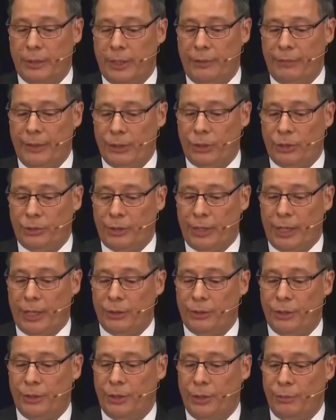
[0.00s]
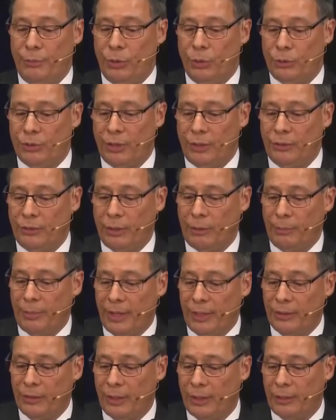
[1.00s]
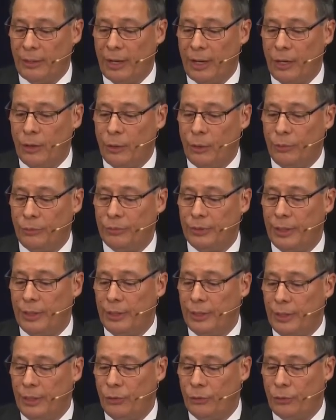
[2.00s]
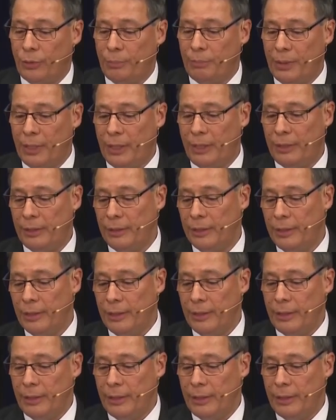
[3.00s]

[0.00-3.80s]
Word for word: FLT3-ITD mutants at baseline, how often is repeated?